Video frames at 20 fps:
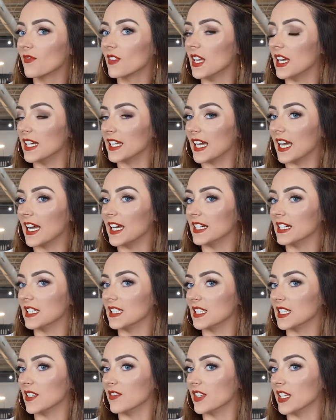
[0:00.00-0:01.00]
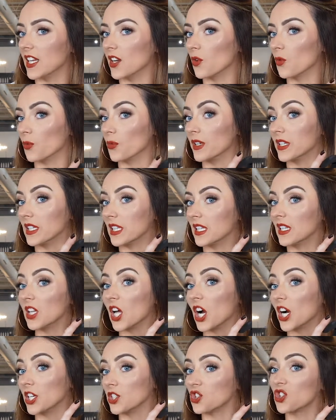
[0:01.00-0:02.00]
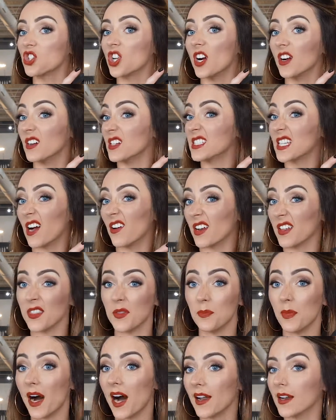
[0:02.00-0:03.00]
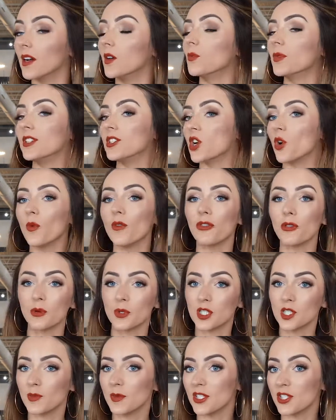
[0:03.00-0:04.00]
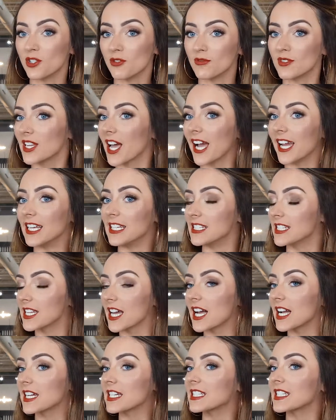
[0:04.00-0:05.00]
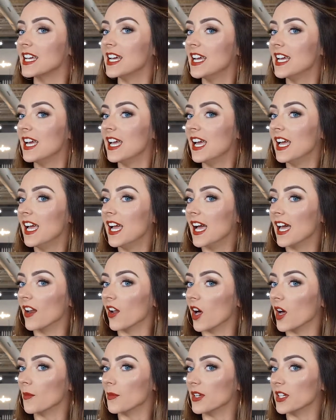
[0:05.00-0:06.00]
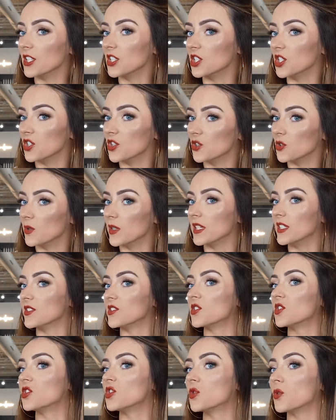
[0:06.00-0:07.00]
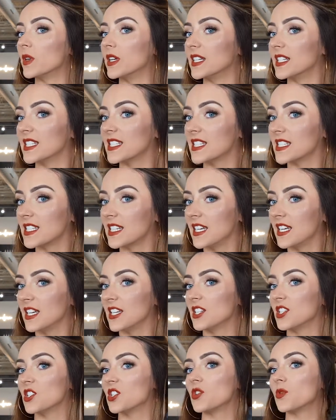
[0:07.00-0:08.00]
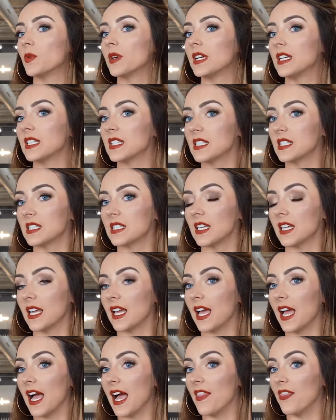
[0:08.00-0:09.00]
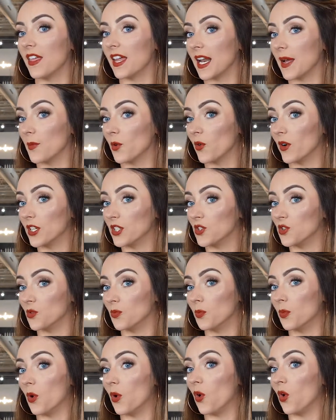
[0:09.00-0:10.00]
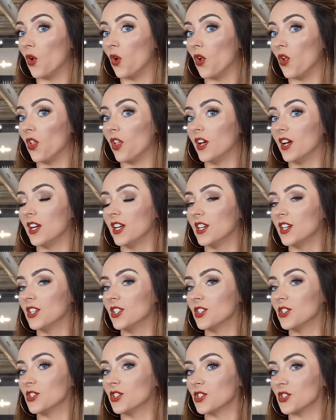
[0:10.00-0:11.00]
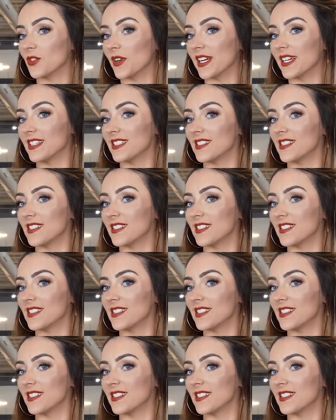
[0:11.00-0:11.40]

Again, leaving really large chunks out at the bottom. We don't want those to be too tight and tucked. And all I'm gonna do is twist, twist, and then I'm going to pull straight.